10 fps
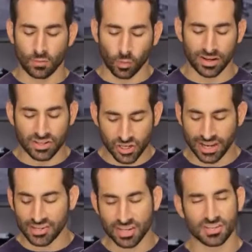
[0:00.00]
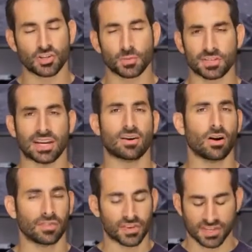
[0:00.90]
and what has changed in this Supertech
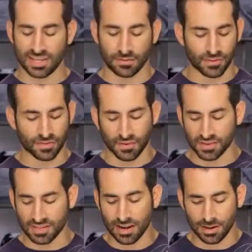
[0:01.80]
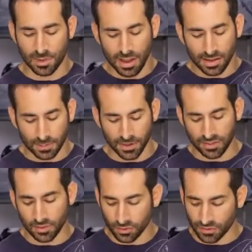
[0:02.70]
R if you're seeing it for the first time compared to
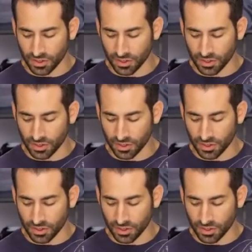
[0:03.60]
the old